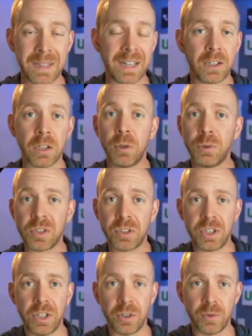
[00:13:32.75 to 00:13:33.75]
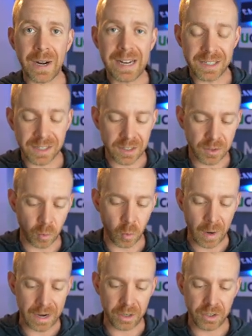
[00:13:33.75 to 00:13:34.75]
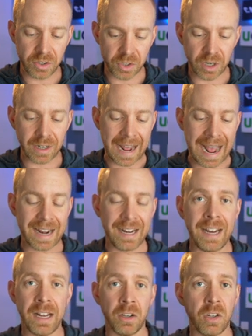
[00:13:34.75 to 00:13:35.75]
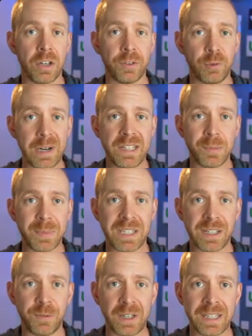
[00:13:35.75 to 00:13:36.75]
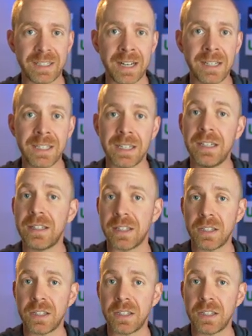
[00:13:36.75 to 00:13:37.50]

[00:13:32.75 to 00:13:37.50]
But then closer to your races, where you start adding in a lot of race-specific intensities,